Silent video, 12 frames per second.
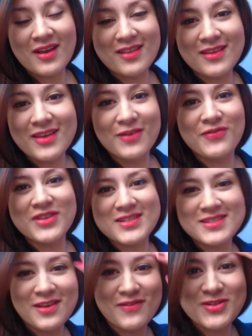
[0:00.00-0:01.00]
the gift
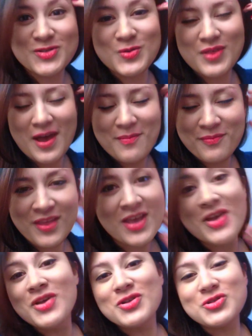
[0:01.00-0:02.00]
is given to them.
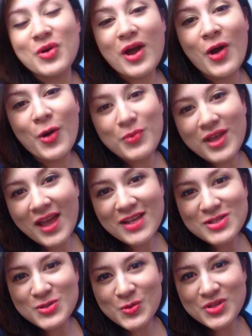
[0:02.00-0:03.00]
So I hope you
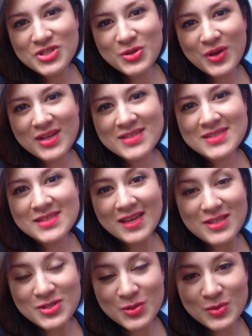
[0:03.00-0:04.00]
guys do enjoy it.
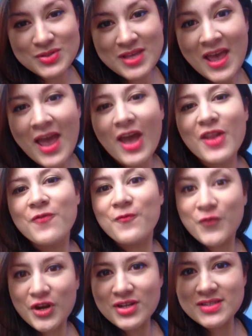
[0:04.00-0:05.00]
Stay tuned. And
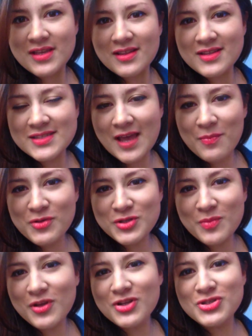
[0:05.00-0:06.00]
first in this
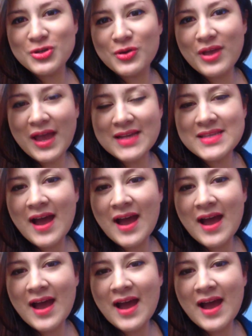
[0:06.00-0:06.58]
episode, I'm going to show you guys